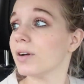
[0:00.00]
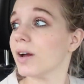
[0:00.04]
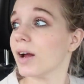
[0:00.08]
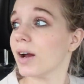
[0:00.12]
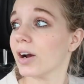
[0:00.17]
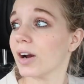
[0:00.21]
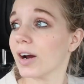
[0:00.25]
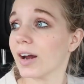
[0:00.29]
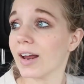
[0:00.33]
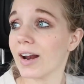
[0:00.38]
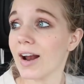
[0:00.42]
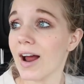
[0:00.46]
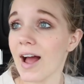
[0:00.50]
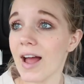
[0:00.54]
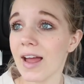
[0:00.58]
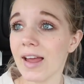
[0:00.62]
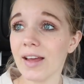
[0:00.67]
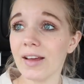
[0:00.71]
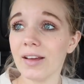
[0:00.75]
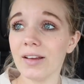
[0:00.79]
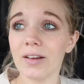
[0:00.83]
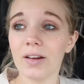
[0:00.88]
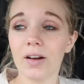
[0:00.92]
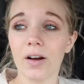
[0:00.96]
Eric and
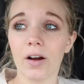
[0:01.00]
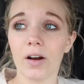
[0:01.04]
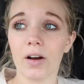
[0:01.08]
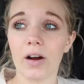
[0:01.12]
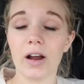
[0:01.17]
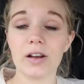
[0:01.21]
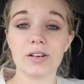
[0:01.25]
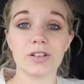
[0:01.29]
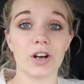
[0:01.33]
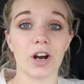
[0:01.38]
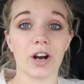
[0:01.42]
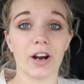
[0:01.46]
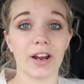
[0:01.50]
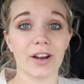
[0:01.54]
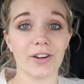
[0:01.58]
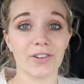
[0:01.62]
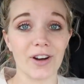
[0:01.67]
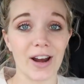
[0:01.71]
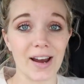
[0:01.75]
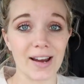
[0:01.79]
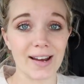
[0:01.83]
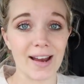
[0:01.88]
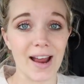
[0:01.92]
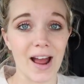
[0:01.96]
I are at Target
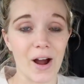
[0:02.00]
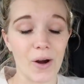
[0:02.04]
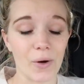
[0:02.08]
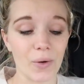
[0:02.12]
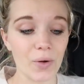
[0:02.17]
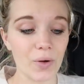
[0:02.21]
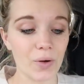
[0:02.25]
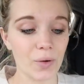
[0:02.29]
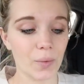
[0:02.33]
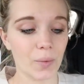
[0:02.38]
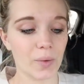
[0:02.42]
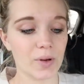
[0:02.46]
right now.